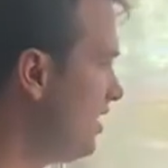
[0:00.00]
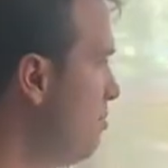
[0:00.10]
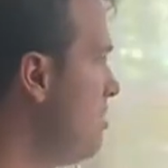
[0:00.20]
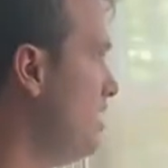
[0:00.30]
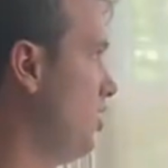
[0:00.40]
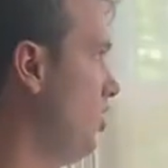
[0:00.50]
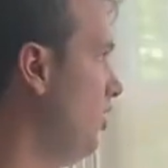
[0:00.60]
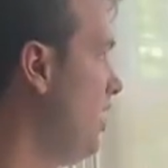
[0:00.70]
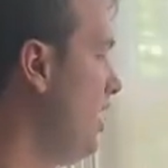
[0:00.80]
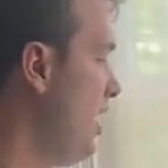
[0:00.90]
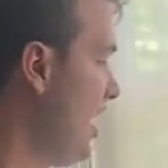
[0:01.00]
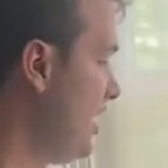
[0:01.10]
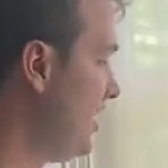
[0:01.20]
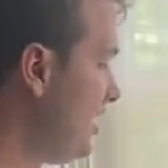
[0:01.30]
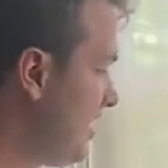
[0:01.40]
the middle,
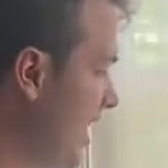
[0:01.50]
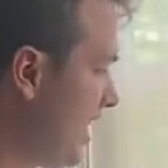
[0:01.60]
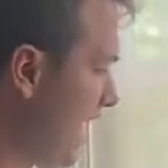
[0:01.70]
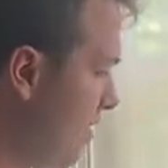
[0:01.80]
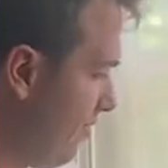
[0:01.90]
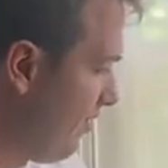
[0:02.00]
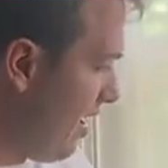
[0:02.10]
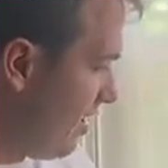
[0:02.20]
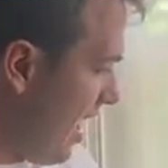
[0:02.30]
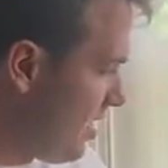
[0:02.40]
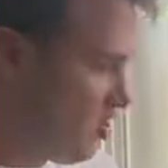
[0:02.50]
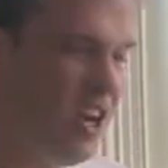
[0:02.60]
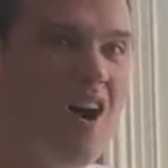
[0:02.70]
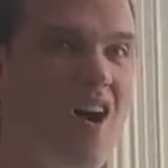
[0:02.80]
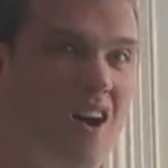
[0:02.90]
it doesn't take account for the fact that
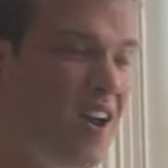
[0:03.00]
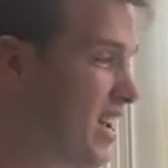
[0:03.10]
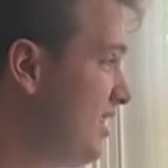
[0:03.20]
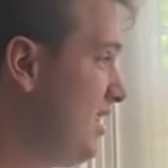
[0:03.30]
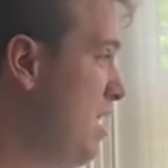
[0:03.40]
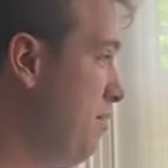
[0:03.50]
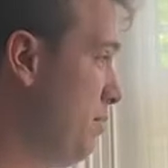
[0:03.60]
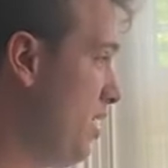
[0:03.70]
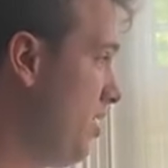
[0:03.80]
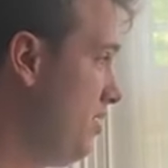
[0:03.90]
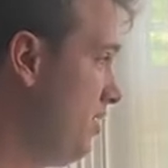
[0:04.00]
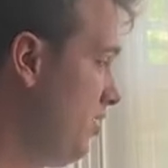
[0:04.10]
actually our highest number